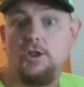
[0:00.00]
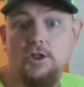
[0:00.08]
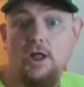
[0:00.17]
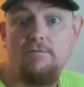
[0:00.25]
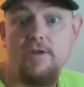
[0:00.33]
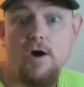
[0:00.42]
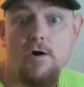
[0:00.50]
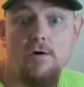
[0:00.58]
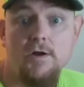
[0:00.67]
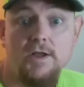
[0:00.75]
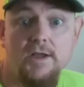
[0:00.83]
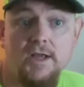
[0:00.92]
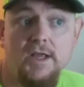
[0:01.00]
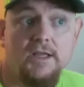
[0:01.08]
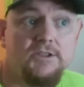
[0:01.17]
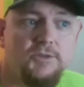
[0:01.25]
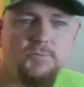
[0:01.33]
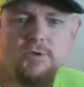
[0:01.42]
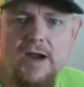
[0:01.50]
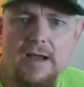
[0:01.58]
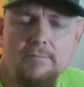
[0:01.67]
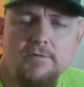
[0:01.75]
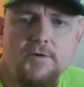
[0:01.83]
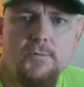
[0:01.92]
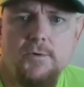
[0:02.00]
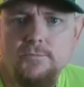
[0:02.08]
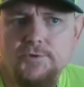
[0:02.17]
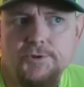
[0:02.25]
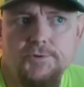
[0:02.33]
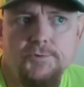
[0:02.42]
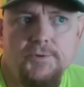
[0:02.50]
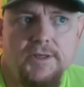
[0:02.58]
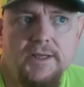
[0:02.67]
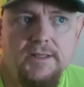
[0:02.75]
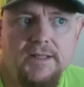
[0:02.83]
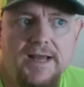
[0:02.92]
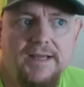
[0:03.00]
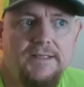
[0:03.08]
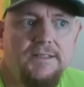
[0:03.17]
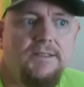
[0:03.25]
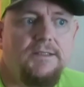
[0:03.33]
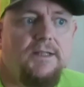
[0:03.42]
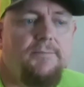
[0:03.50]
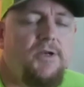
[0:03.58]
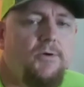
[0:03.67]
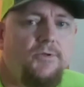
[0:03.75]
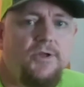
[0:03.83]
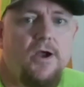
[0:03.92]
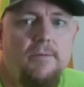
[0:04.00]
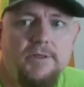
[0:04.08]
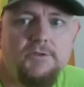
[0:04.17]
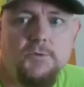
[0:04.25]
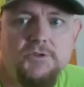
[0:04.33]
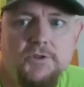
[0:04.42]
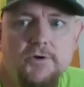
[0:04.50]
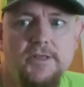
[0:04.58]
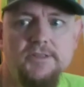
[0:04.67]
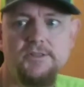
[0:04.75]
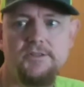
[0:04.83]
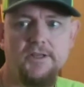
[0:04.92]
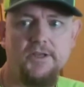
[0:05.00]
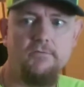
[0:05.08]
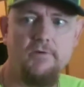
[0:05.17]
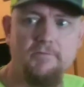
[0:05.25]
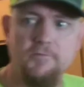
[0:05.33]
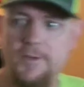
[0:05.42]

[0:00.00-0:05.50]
Love y'all. Subscribe if you want to. Hit like. Let me know in the comments what's the craziest thing you've ever